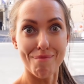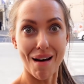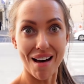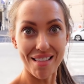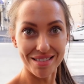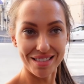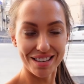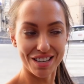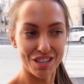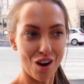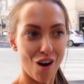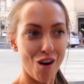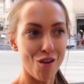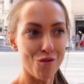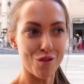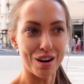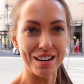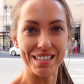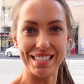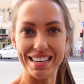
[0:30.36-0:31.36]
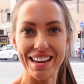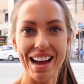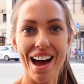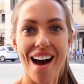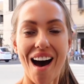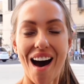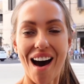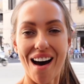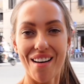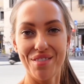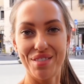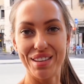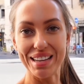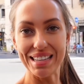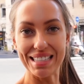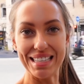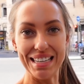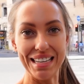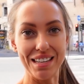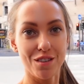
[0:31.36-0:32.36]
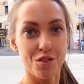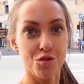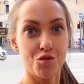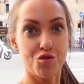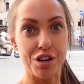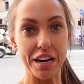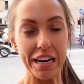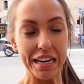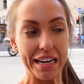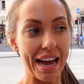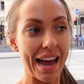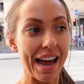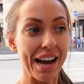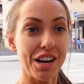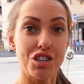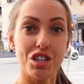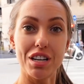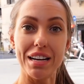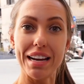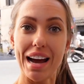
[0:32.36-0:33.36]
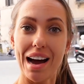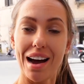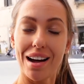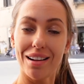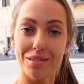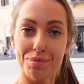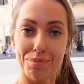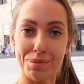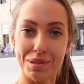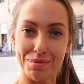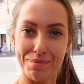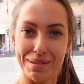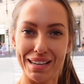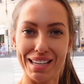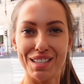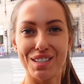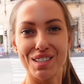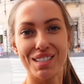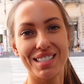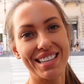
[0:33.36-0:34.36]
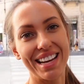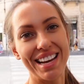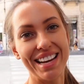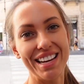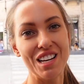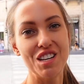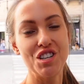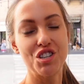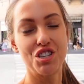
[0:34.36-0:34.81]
months already, and this little trick actually helped me to stay in